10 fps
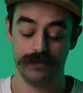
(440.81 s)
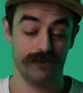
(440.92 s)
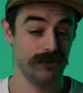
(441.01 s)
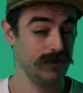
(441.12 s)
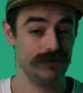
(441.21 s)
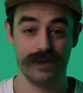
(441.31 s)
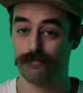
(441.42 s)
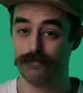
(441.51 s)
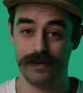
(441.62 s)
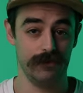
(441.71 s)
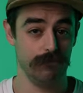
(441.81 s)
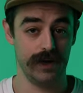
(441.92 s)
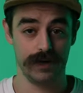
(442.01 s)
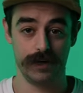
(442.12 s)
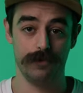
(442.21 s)
it's really just like basically
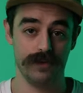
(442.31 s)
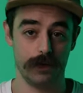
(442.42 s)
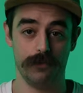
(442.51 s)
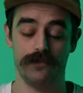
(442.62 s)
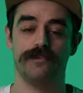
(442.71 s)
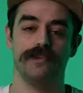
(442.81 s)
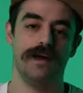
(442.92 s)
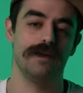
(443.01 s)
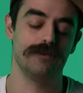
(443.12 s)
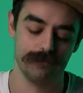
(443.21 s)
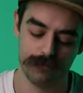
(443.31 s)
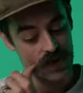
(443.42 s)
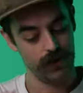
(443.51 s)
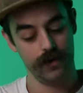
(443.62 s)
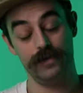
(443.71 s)
breaking up into a couple different lines.
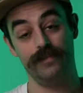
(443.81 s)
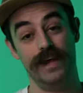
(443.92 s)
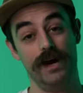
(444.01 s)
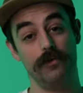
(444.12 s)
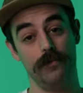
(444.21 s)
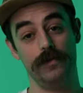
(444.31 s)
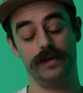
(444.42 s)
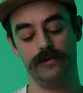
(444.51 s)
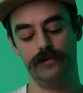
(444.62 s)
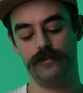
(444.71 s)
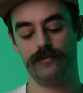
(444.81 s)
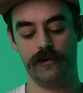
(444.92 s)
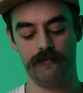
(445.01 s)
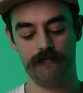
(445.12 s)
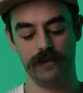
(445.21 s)
All right, now what we can do is
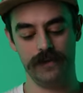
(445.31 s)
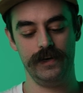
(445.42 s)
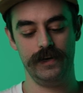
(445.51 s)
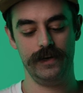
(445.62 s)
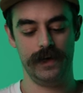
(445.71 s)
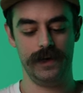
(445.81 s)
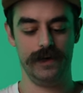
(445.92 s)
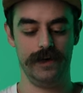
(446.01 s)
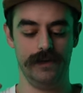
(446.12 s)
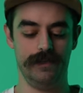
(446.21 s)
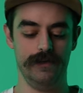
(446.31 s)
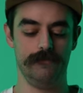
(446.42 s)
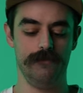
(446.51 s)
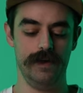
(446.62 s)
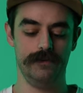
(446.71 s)
start filling uh,
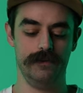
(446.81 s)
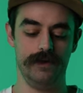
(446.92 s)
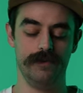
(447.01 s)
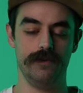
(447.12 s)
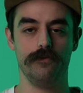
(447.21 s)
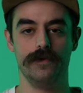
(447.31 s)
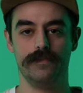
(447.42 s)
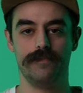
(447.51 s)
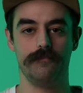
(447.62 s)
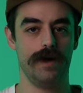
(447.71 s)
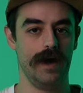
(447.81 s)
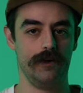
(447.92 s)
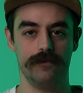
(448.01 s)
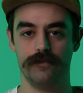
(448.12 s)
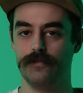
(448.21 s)
this vase in with some
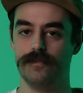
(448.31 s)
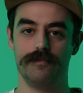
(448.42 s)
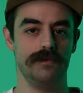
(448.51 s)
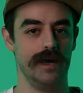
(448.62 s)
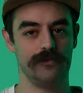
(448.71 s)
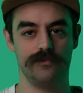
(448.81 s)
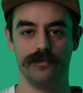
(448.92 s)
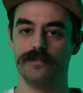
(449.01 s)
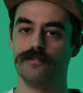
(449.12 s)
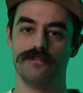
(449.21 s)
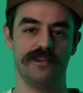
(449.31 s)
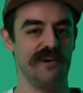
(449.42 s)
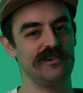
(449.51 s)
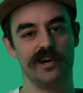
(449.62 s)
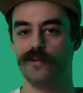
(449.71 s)
patterns, with some texture, with some
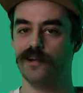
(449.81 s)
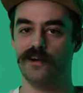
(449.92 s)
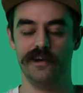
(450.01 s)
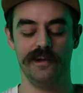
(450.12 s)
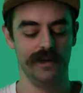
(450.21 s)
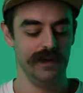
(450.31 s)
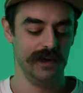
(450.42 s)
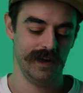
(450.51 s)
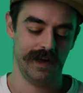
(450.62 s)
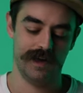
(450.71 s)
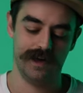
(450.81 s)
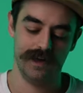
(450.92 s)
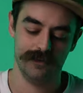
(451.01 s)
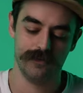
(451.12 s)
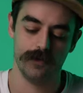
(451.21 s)
stuff going on. Uh,
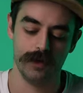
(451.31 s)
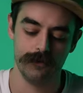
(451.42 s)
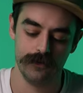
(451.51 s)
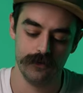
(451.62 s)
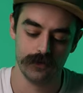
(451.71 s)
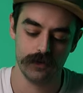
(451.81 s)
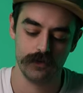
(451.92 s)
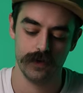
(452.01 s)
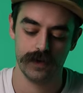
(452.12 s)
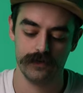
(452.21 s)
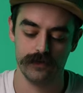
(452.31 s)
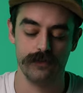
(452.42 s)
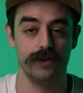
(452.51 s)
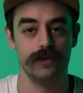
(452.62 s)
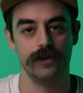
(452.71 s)
and so what I'm gonna do real quick,
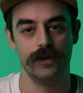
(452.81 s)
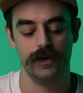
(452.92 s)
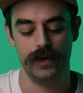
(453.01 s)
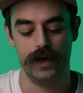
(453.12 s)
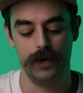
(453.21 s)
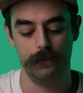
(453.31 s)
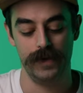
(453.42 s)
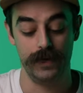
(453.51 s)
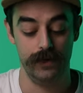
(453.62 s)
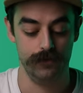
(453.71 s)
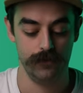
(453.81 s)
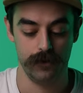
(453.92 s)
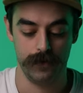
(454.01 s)
just to uh, make it easier on